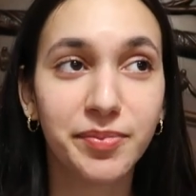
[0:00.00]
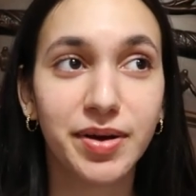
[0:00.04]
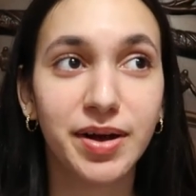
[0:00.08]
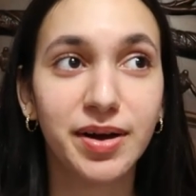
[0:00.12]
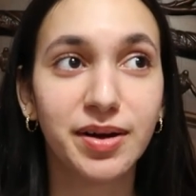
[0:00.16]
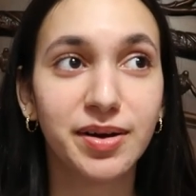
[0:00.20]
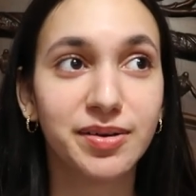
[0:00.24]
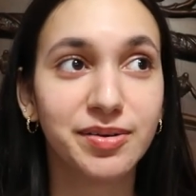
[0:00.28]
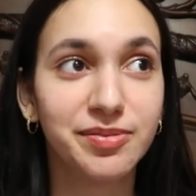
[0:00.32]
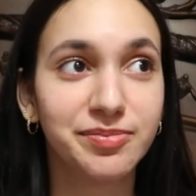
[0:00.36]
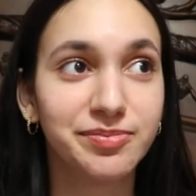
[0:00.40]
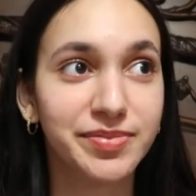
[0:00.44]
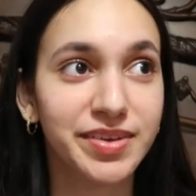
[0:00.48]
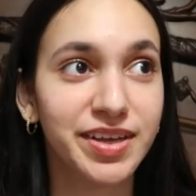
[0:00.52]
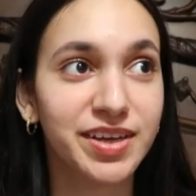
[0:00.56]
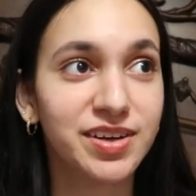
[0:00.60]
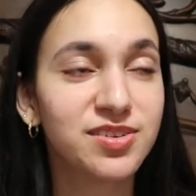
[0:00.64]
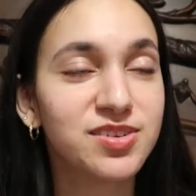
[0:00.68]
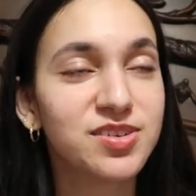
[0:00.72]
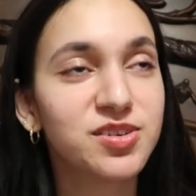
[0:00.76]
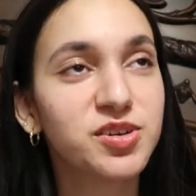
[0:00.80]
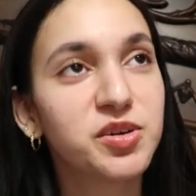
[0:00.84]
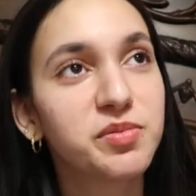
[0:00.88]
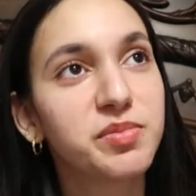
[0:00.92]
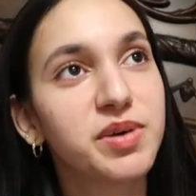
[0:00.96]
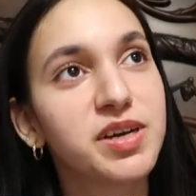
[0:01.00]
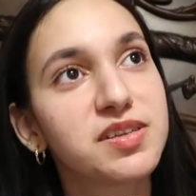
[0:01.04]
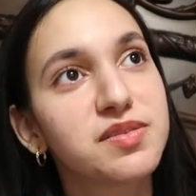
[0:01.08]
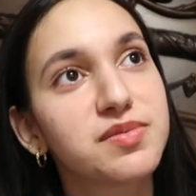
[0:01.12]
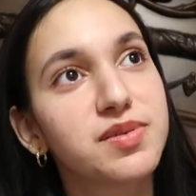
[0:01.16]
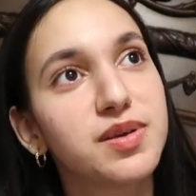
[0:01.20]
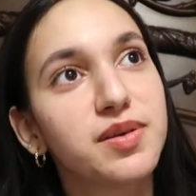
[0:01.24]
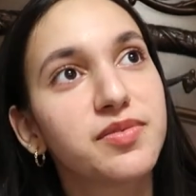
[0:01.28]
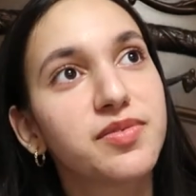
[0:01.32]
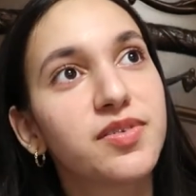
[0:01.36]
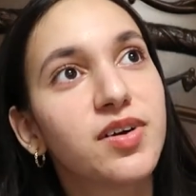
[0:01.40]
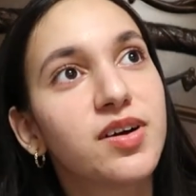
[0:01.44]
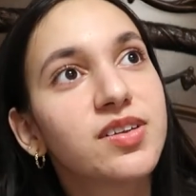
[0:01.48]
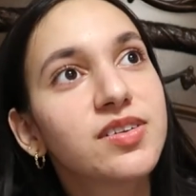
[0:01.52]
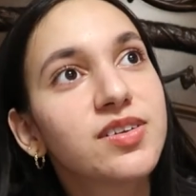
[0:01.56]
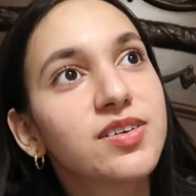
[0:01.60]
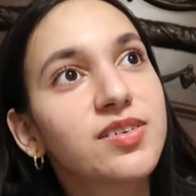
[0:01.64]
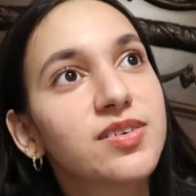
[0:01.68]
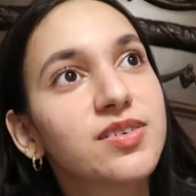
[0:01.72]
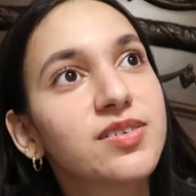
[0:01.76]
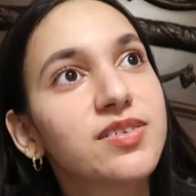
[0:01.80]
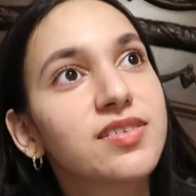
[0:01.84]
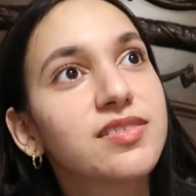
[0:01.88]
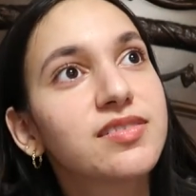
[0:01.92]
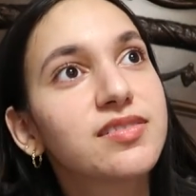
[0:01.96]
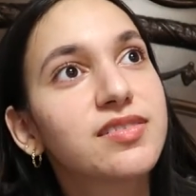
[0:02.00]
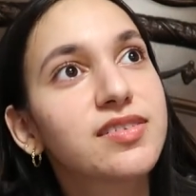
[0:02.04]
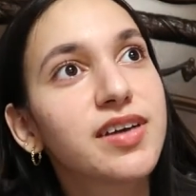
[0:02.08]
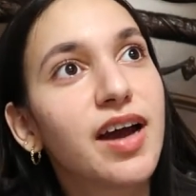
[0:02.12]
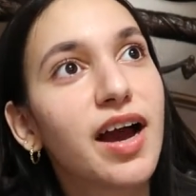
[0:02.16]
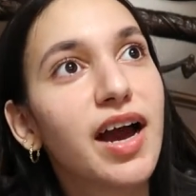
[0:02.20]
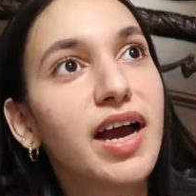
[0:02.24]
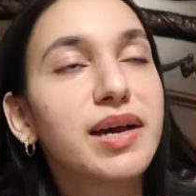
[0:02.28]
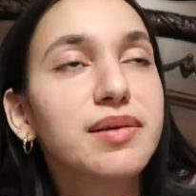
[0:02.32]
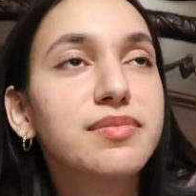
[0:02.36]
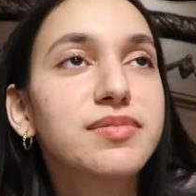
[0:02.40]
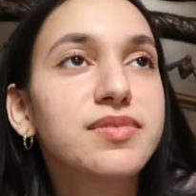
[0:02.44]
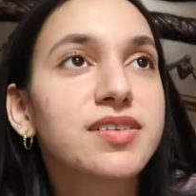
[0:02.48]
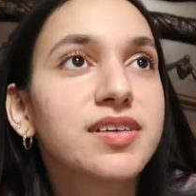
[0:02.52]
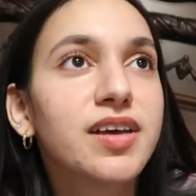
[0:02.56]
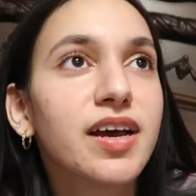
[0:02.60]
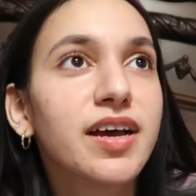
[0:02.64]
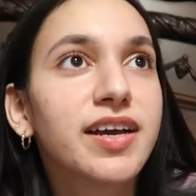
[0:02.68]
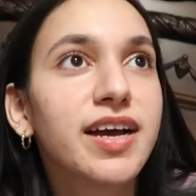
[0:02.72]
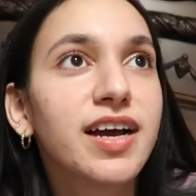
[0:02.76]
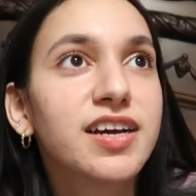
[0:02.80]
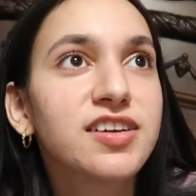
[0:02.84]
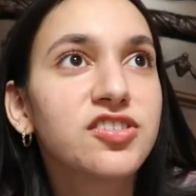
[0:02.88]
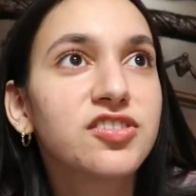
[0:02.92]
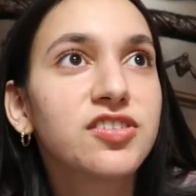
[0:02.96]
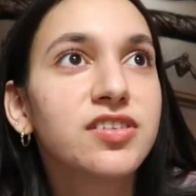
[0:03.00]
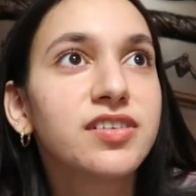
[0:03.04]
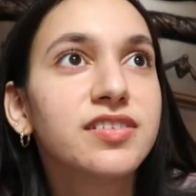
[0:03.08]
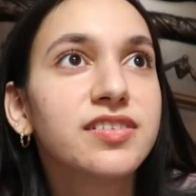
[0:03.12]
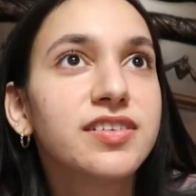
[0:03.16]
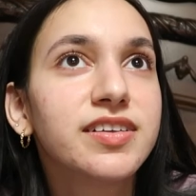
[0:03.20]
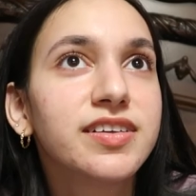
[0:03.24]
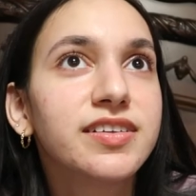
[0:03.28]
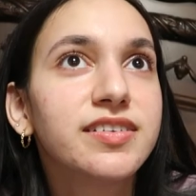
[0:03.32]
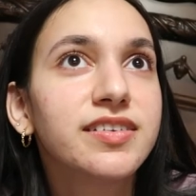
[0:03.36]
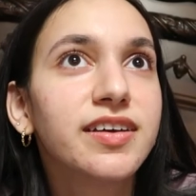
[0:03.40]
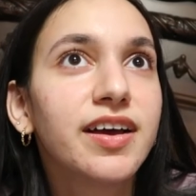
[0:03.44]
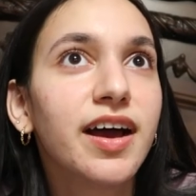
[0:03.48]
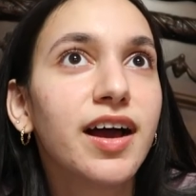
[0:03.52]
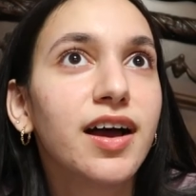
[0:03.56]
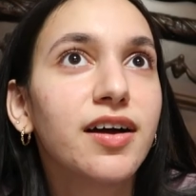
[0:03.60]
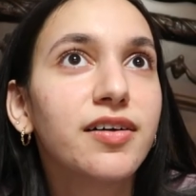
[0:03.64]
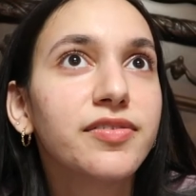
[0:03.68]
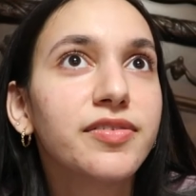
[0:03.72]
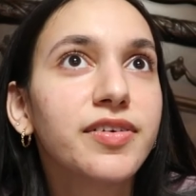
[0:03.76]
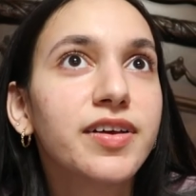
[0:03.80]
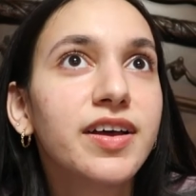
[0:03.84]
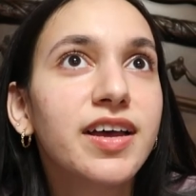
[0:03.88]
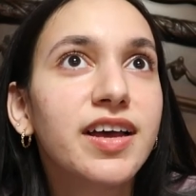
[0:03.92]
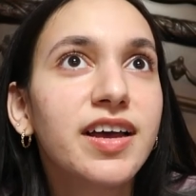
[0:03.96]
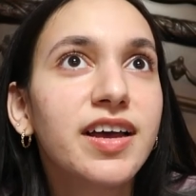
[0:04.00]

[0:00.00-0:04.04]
And also reminds me of all the good times I actually did have.